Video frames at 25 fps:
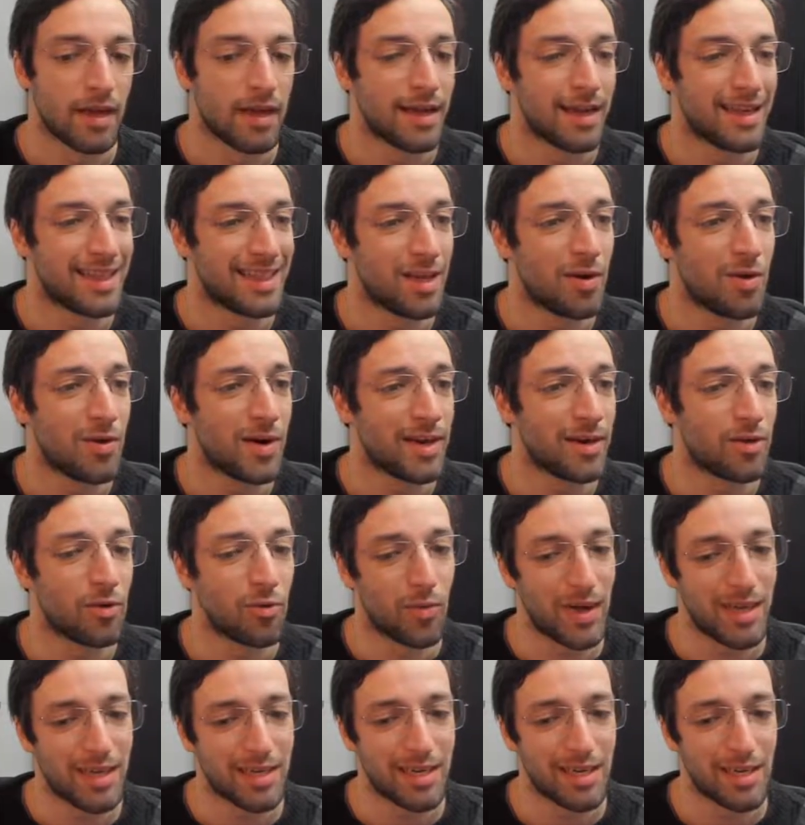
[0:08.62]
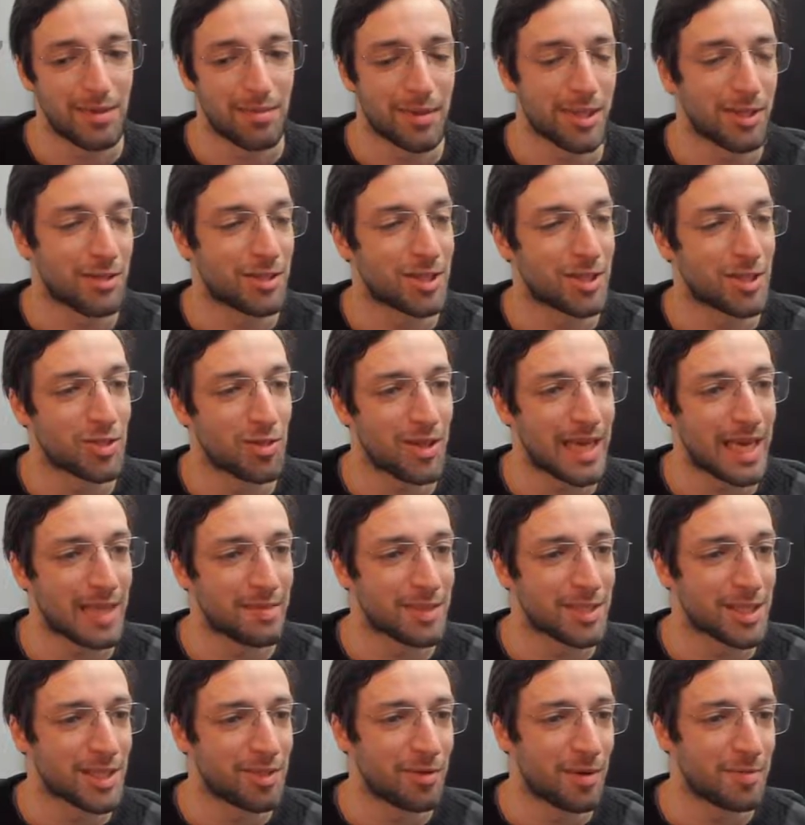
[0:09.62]
Hello and welcome to your SOLABS
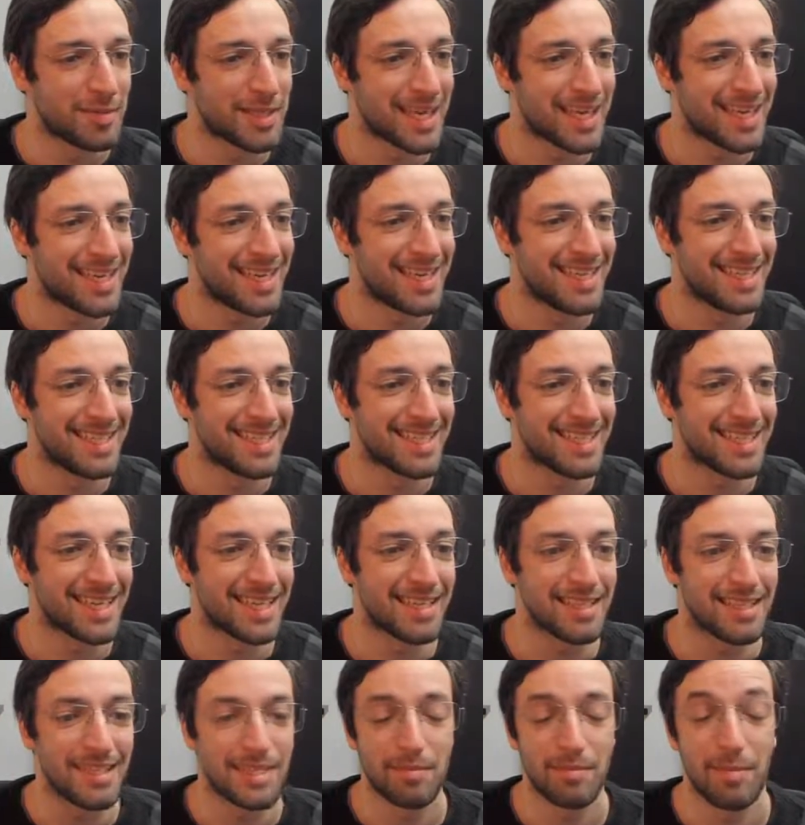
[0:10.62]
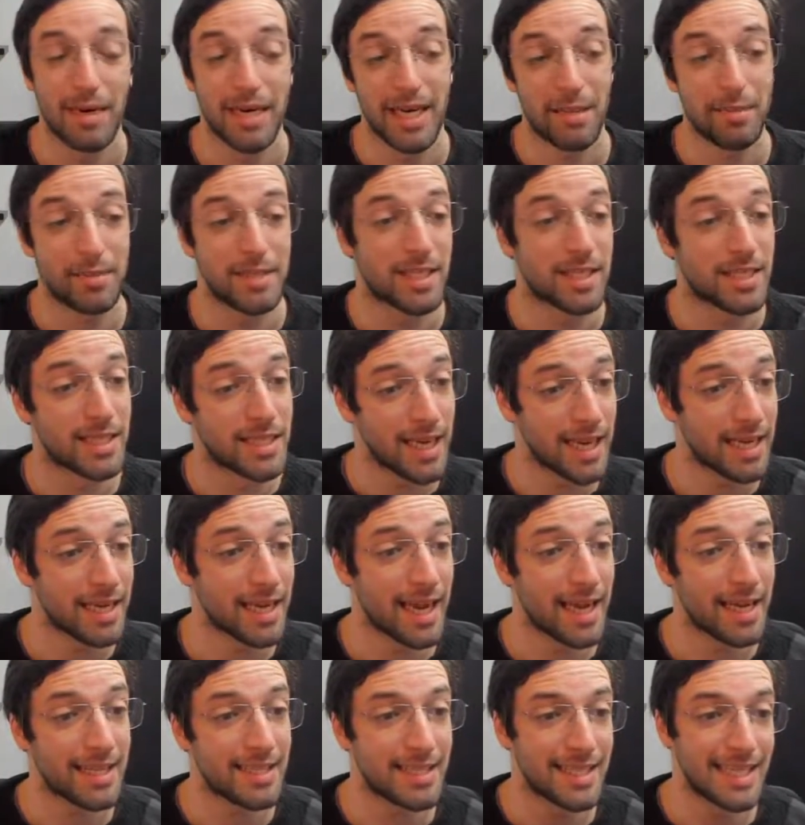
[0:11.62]
QM10 instance. My name is Etienne,
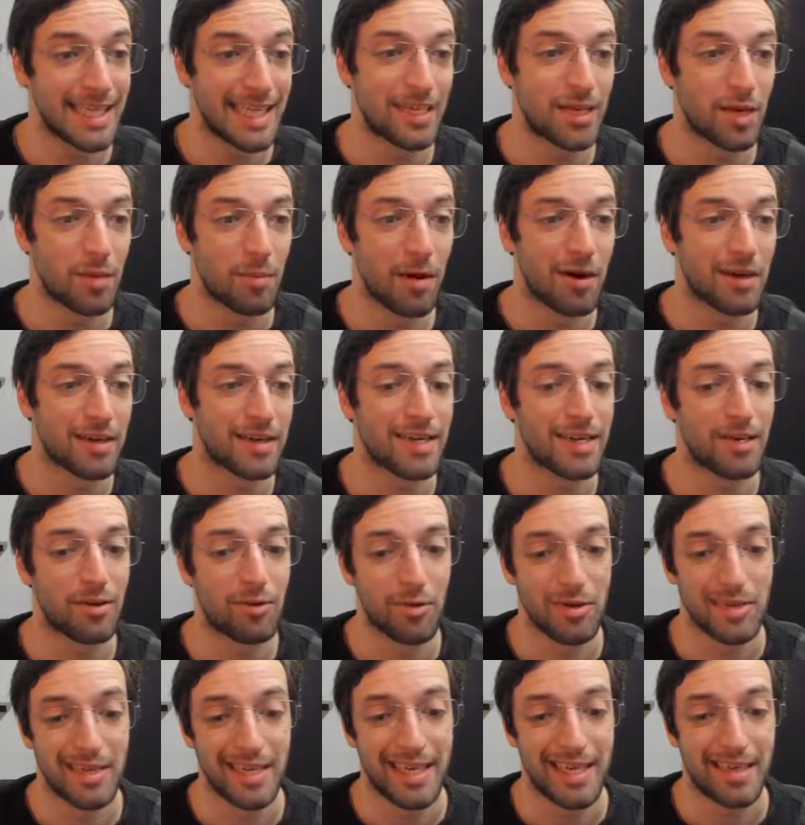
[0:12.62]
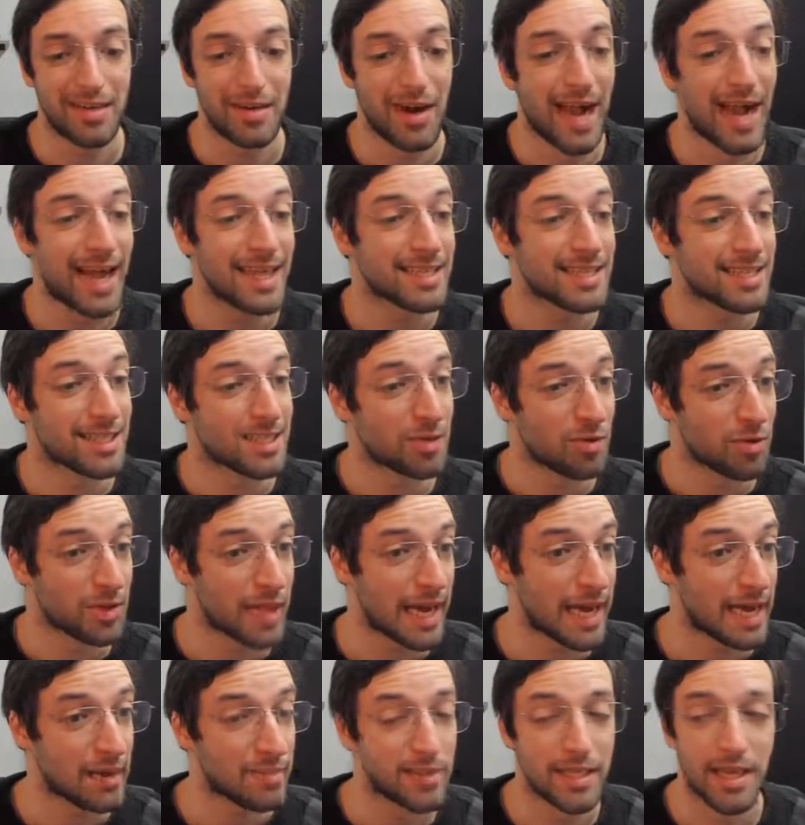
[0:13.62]
a Senior Marketing Coordinator at
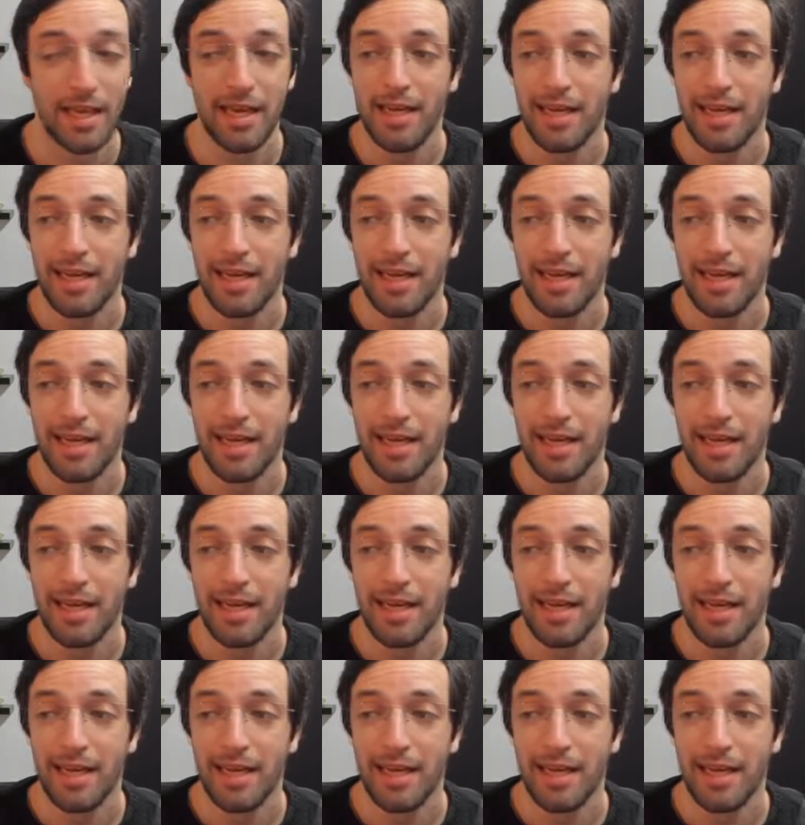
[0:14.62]
SOLABS.